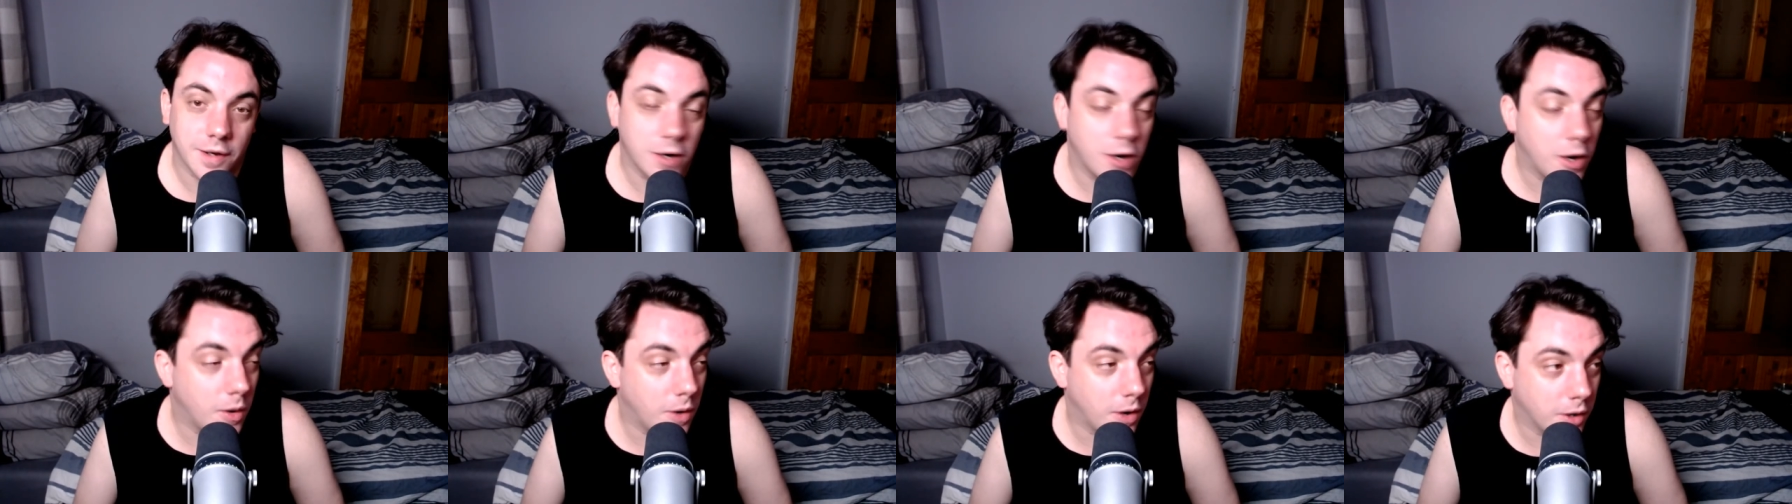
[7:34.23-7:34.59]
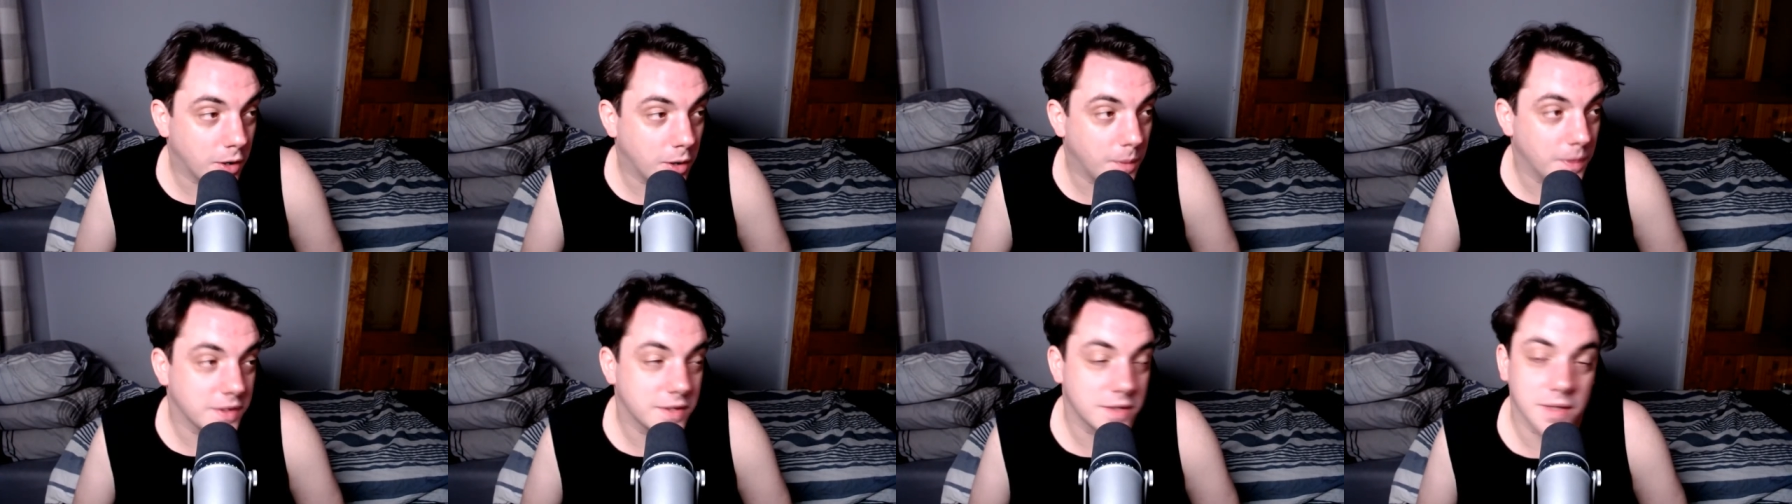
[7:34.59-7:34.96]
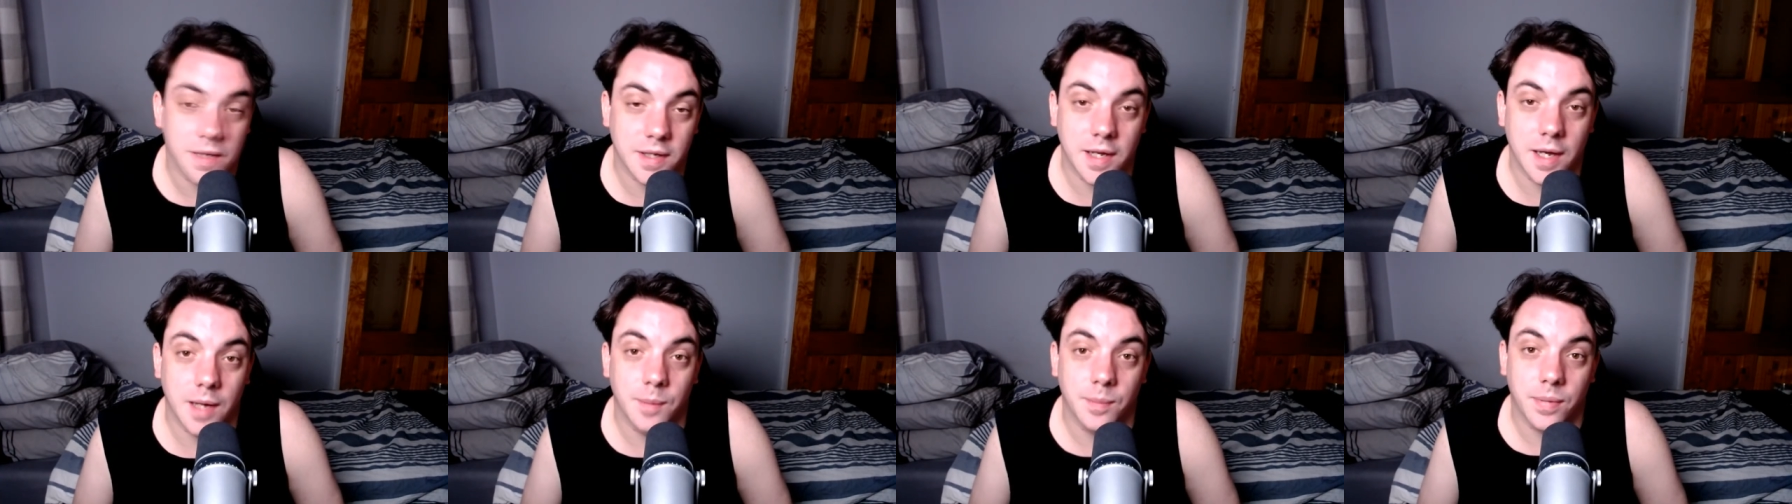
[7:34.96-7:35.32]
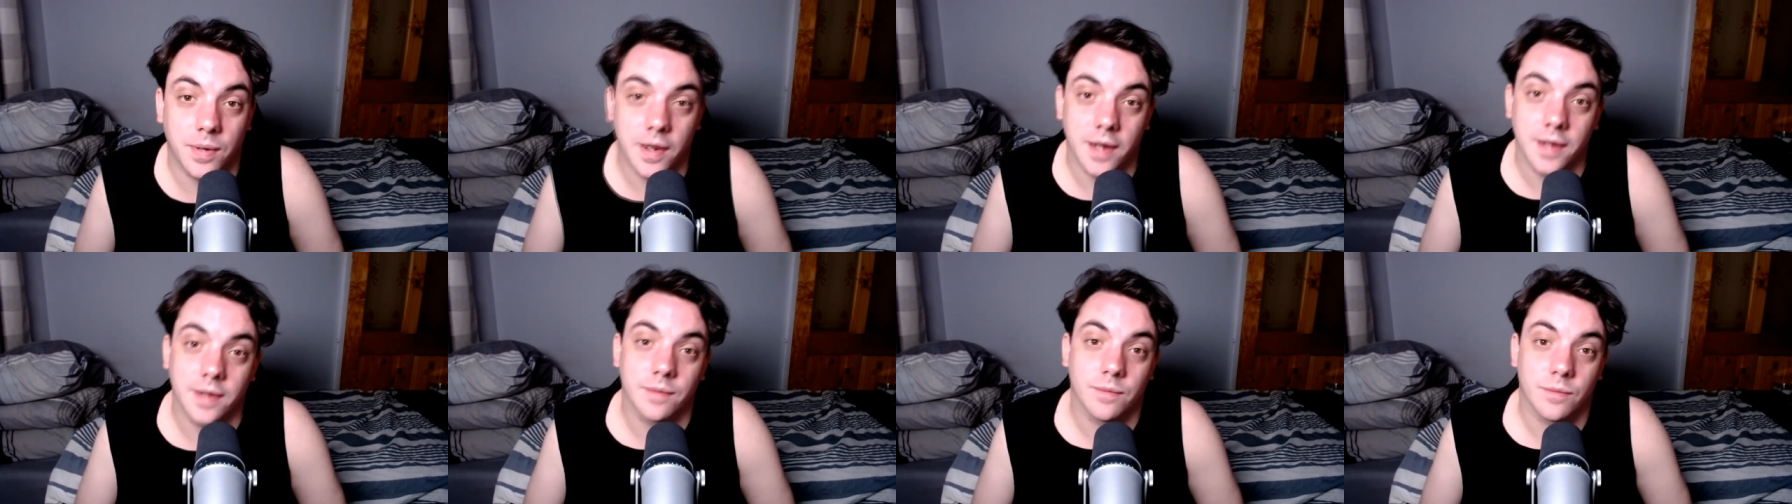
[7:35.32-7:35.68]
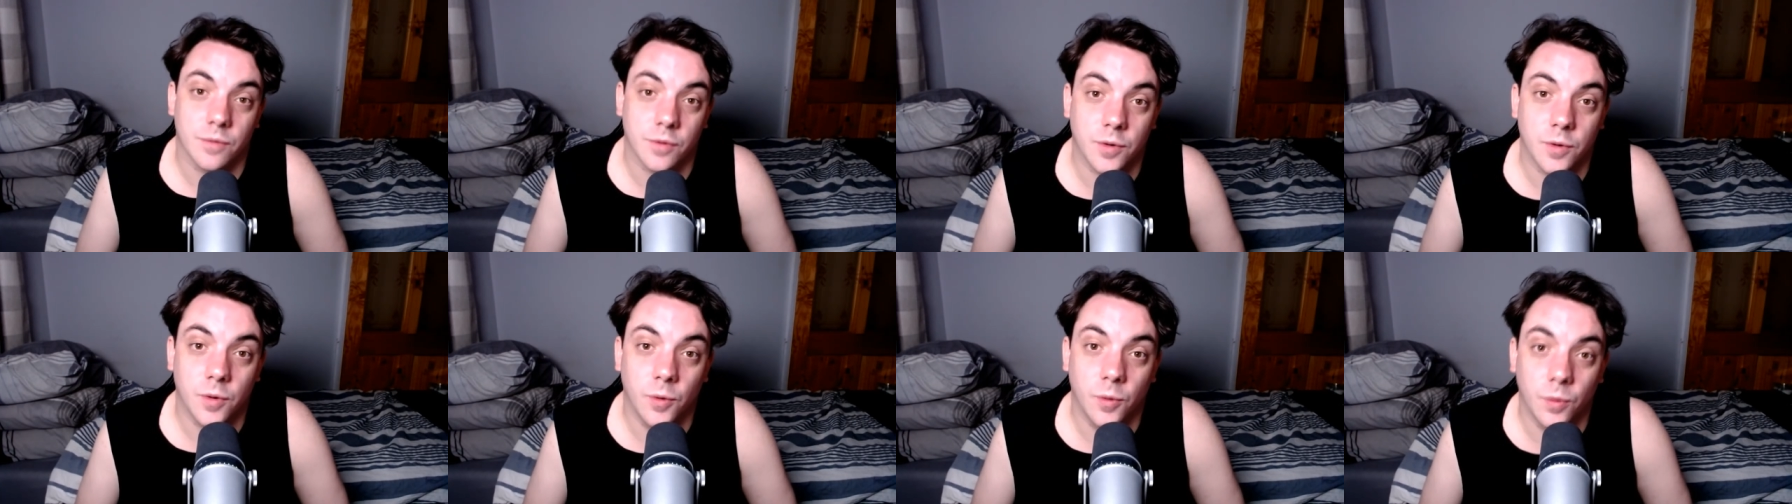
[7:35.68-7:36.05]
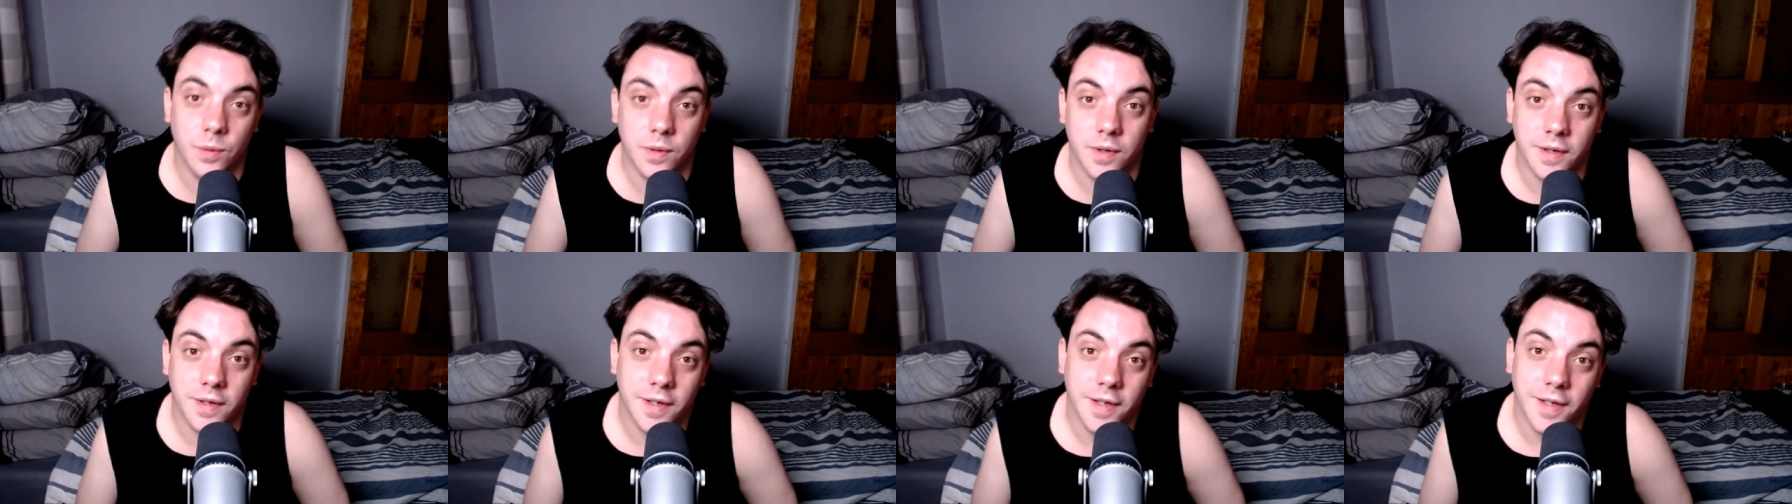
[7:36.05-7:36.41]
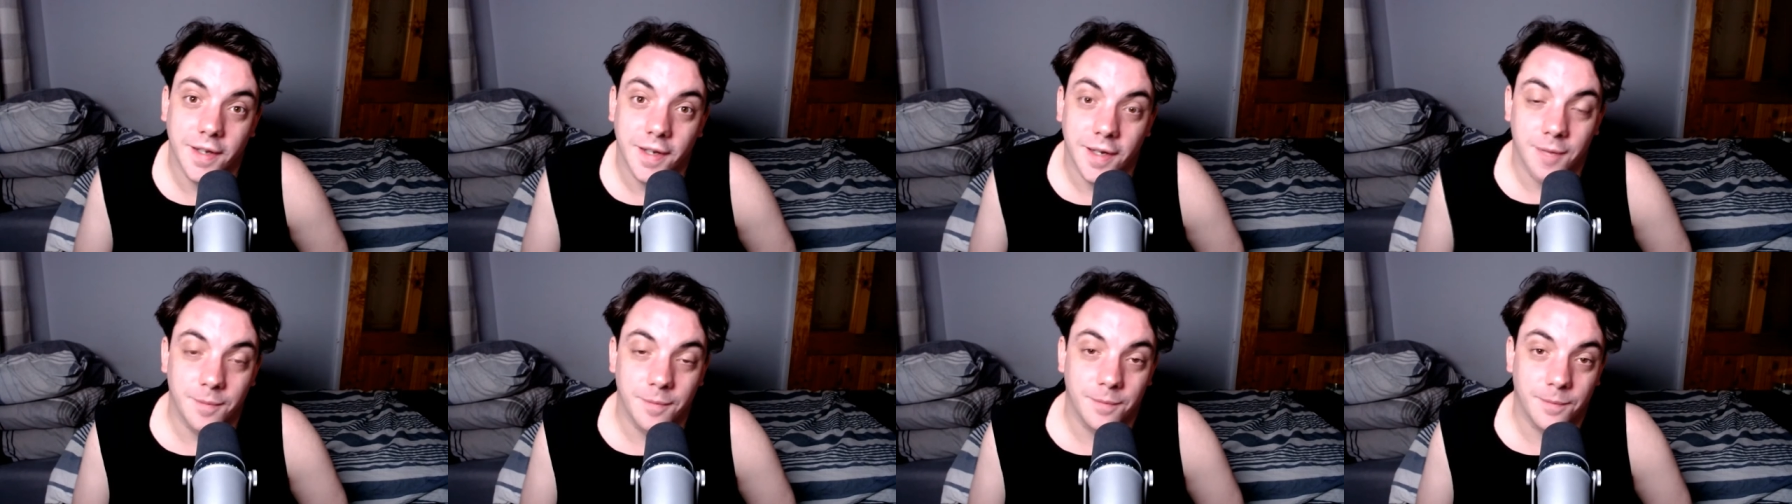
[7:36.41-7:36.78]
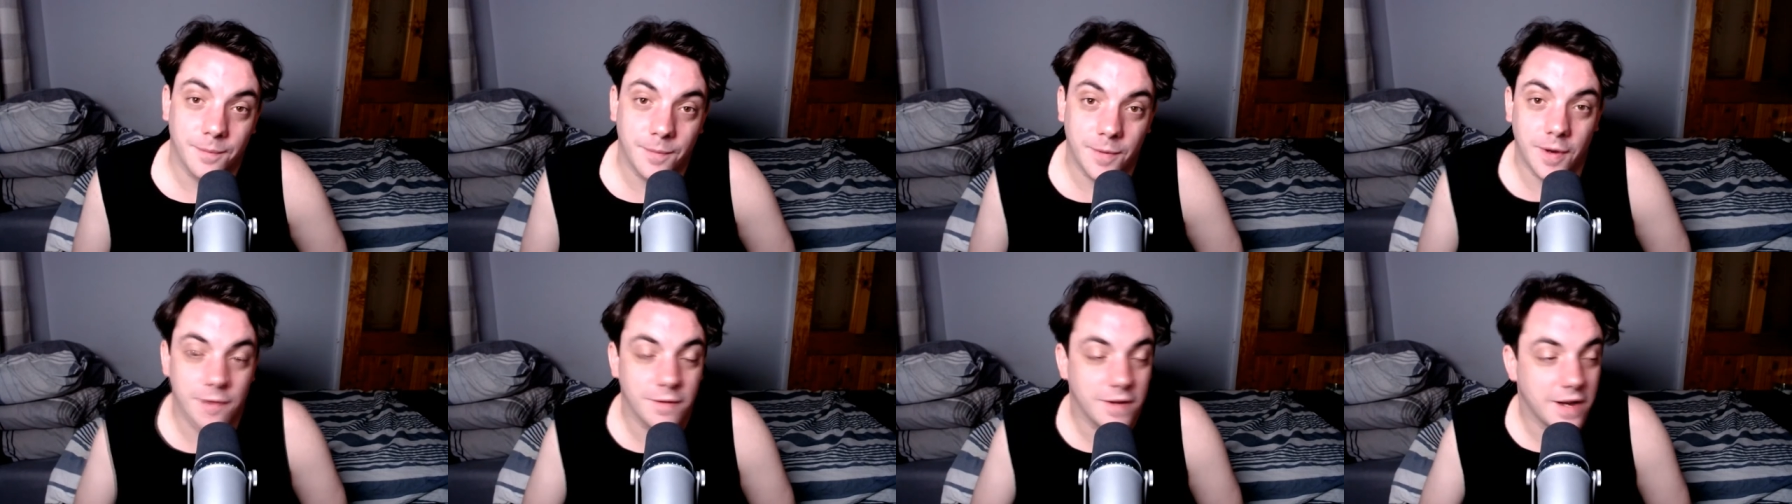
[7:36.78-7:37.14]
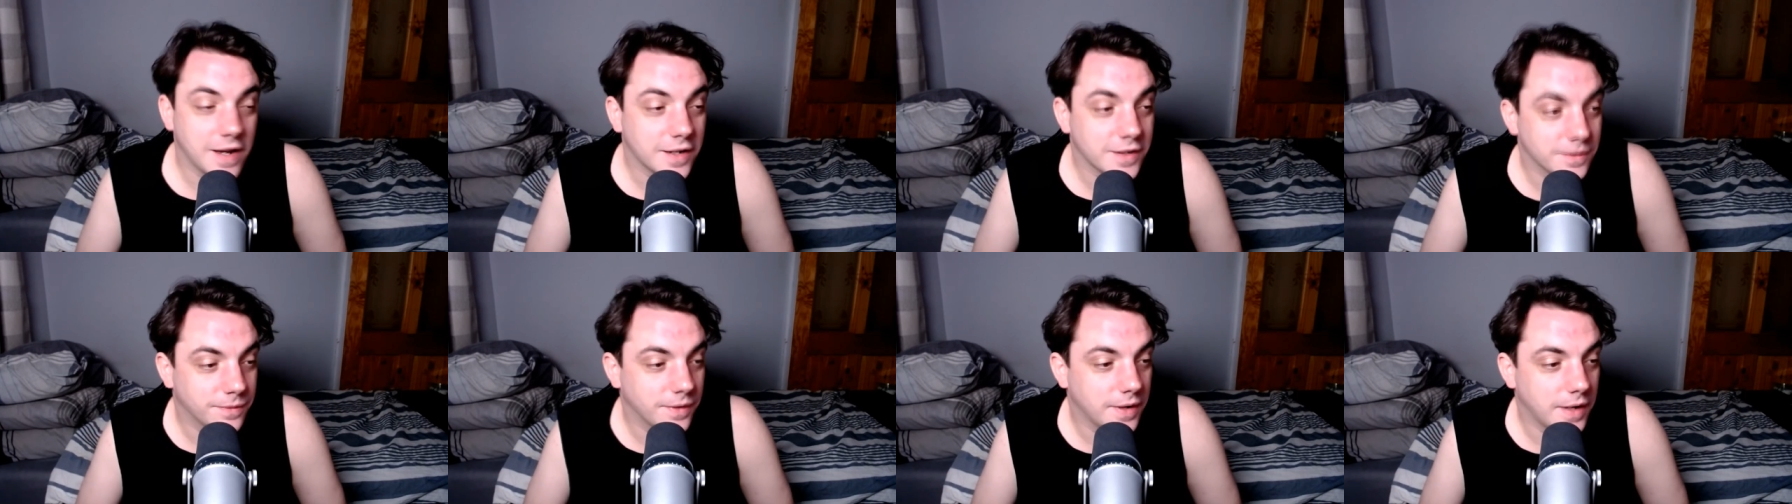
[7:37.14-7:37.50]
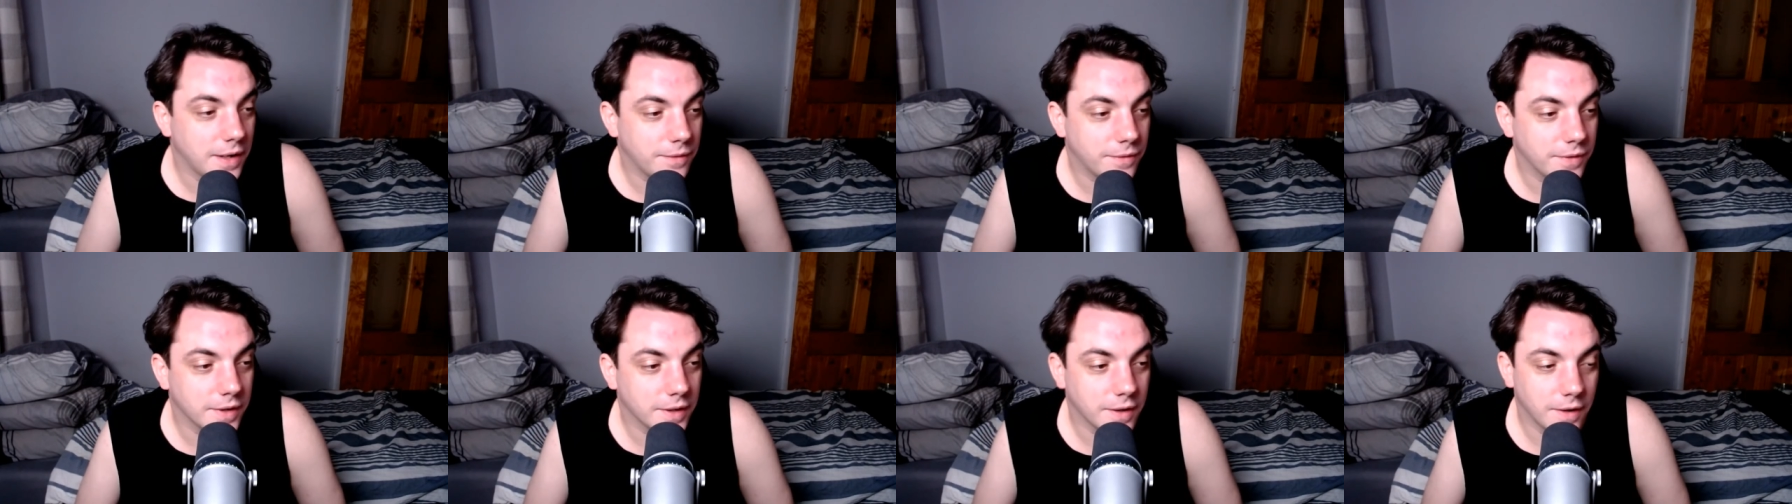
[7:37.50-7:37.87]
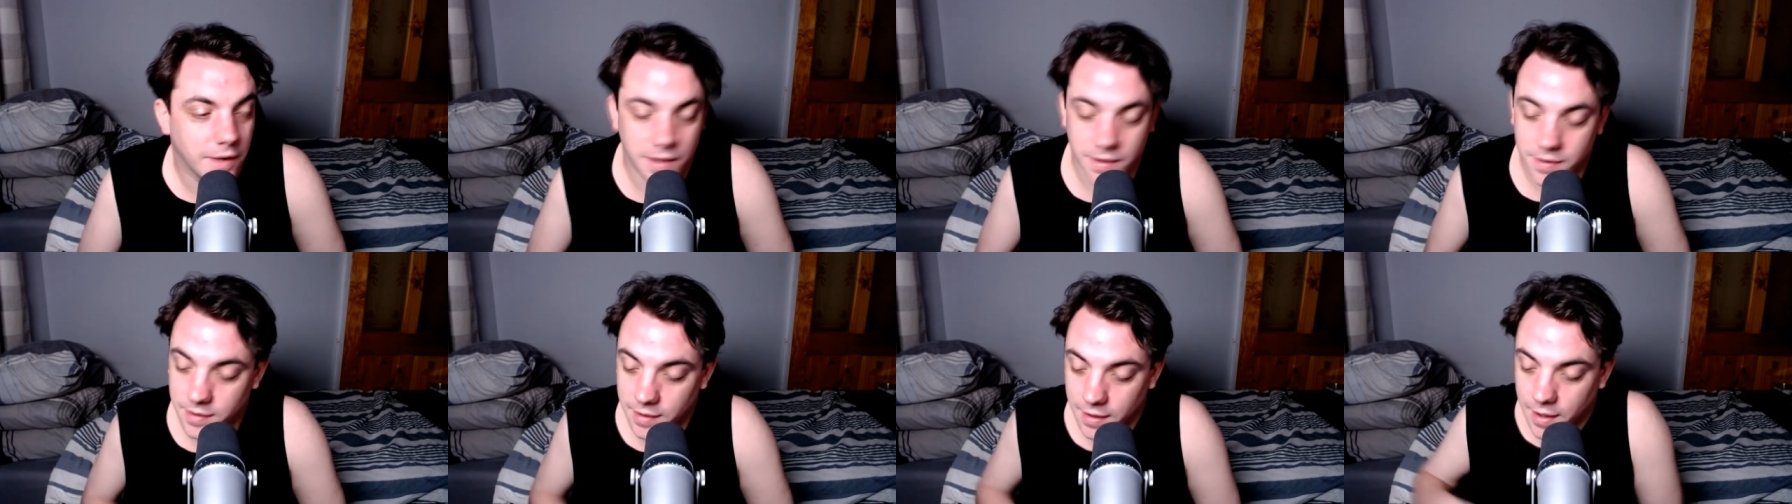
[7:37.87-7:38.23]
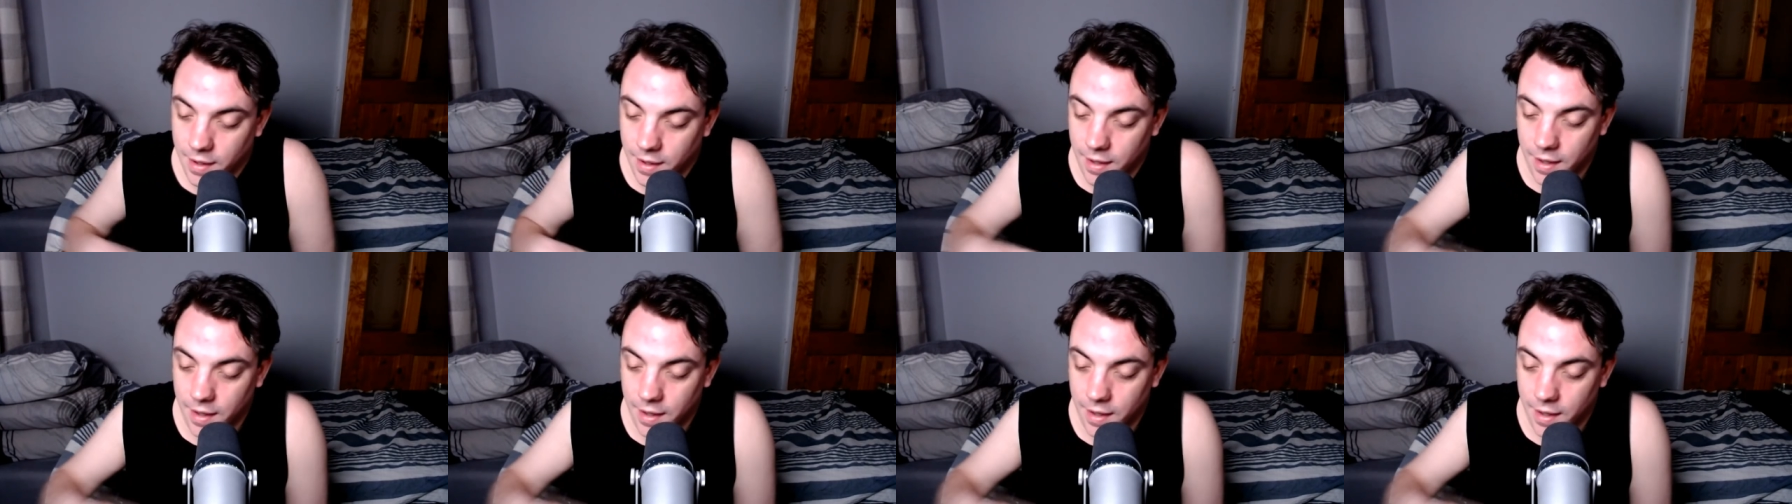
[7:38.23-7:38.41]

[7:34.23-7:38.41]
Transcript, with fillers: Can't I can't wait to see the game Record my reaction for that for you guys.